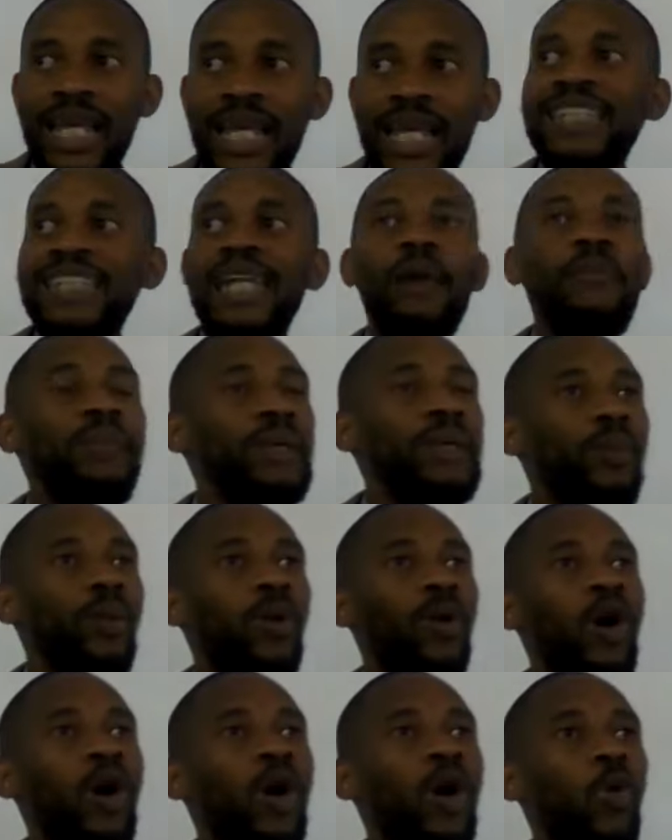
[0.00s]
There are some
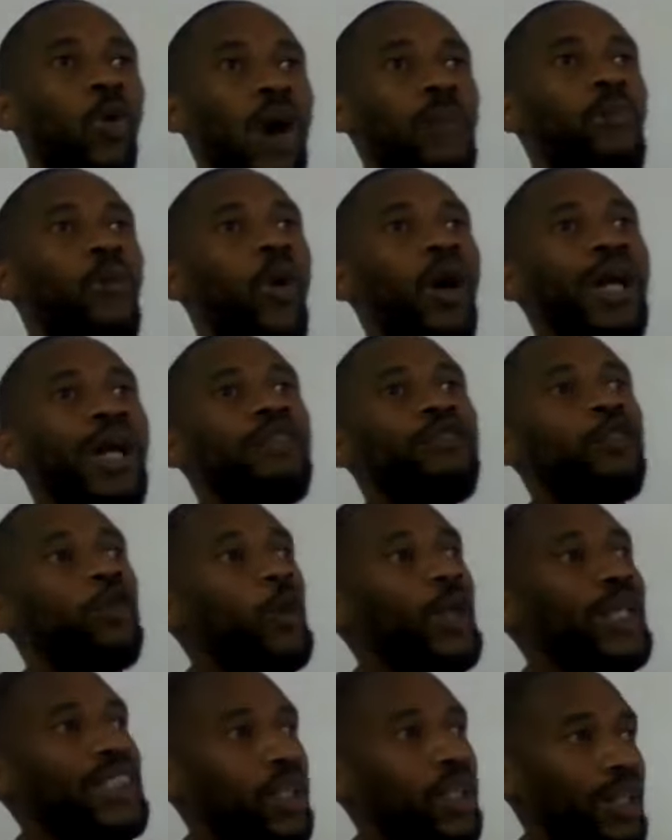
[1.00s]
people who are more
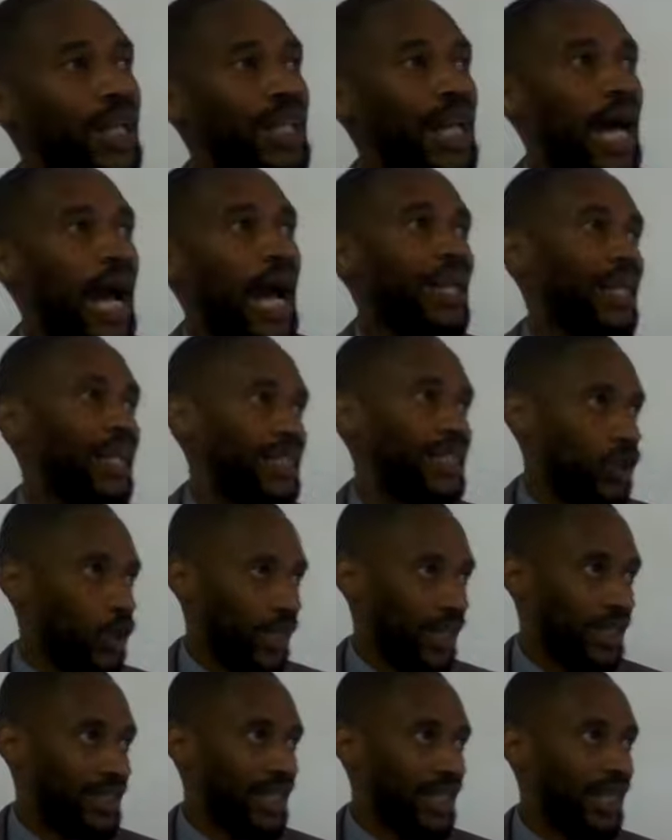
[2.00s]
influential than others.
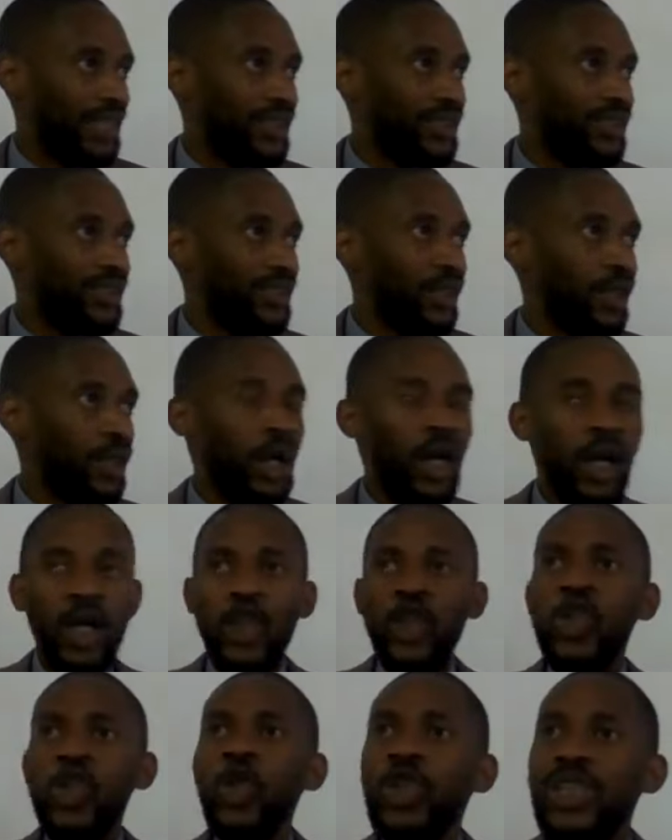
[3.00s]
You understand?
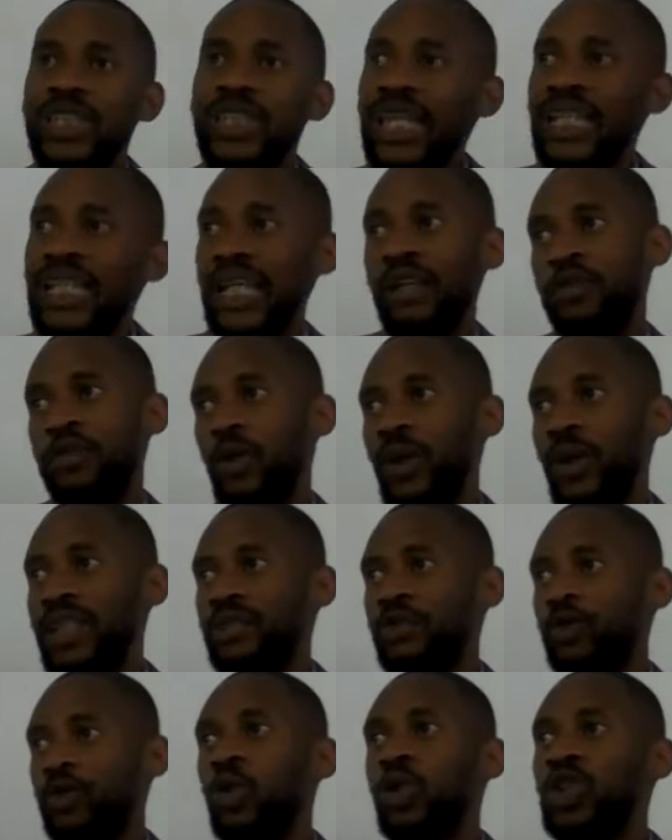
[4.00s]
Use that
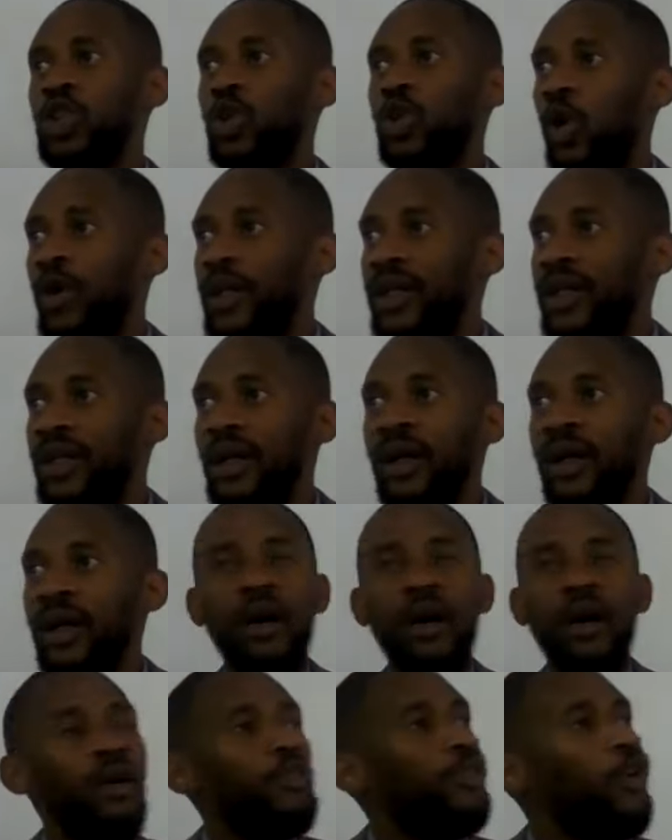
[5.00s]
influence for whose glory?
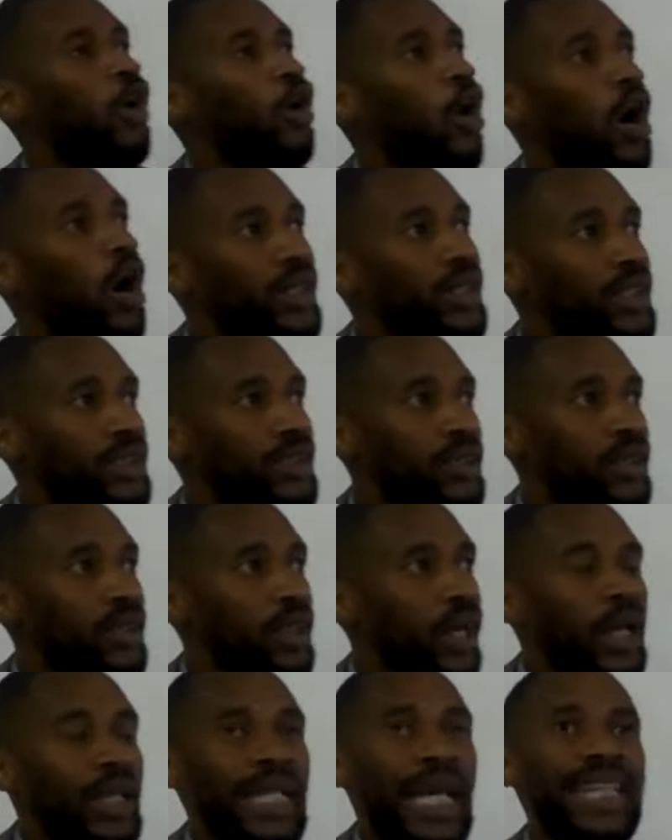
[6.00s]
For God.
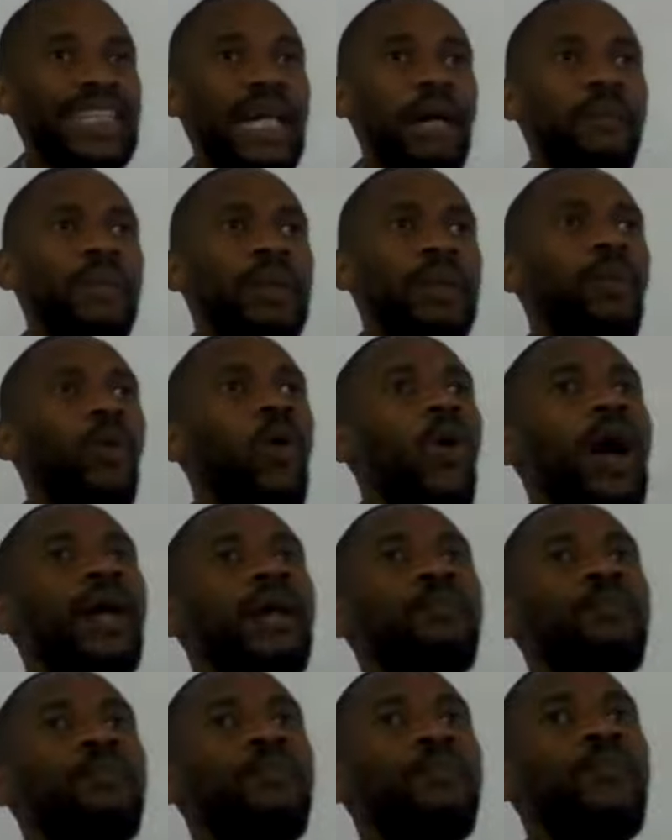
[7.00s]
There are some people who,
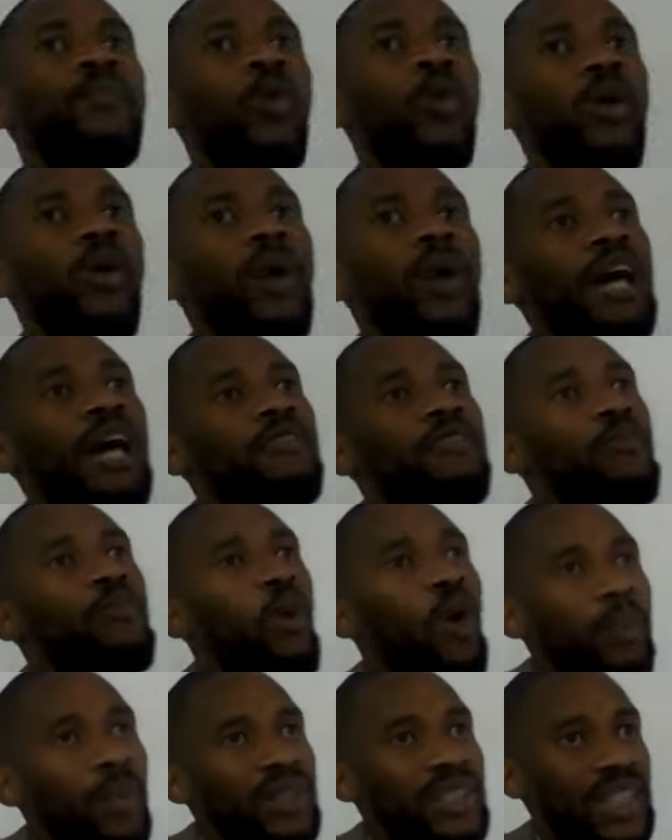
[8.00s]
are, who have
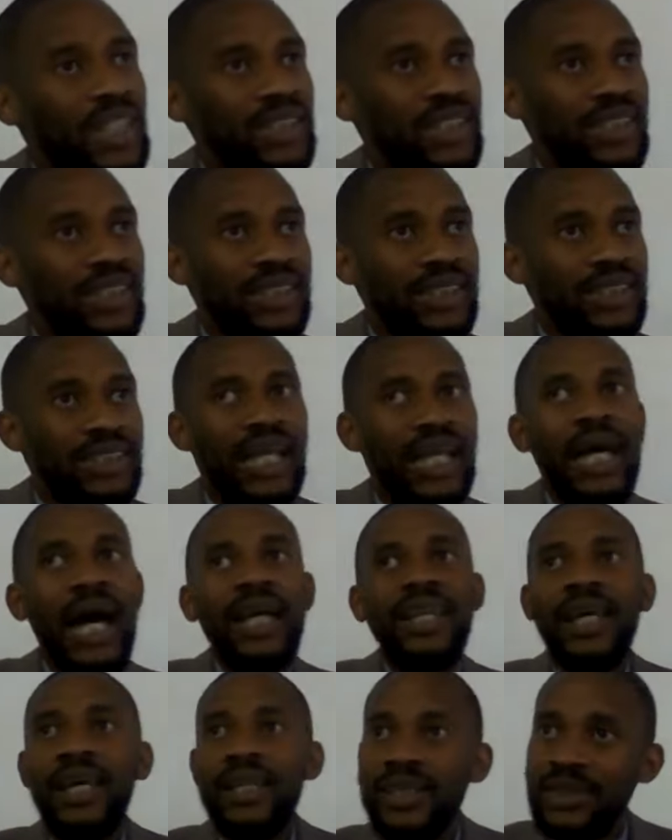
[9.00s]
more possessions than
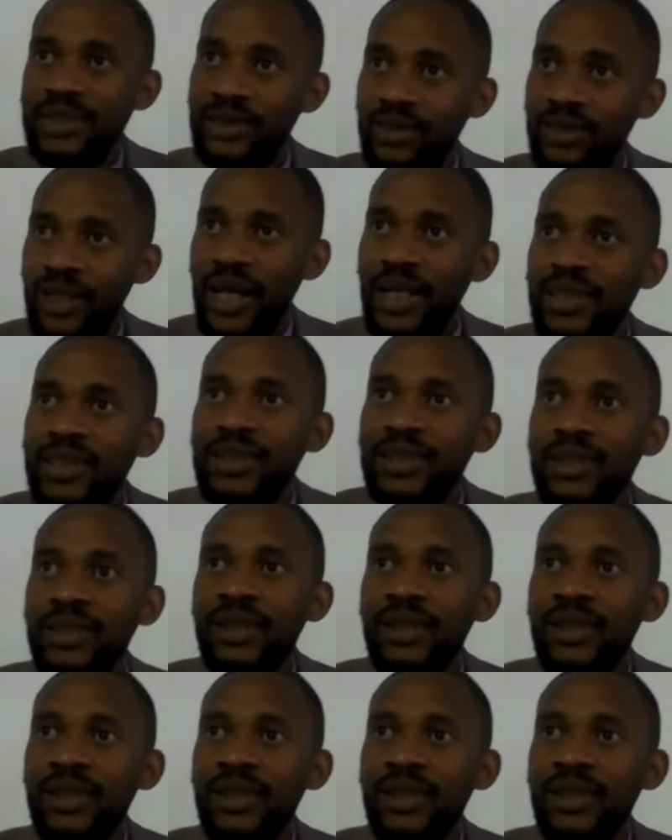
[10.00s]
others, right?